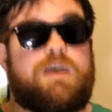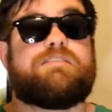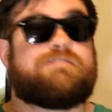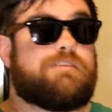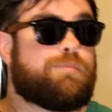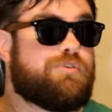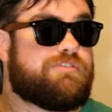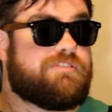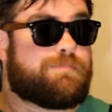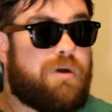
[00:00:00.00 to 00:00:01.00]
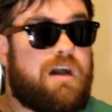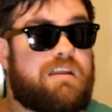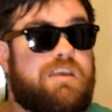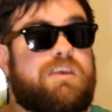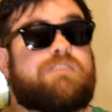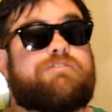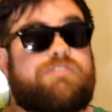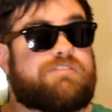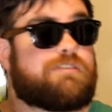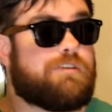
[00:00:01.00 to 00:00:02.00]
he still puts his body in
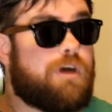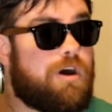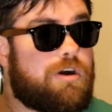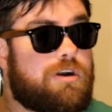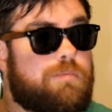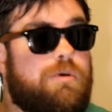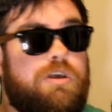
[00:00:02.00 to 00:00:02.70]
physical harm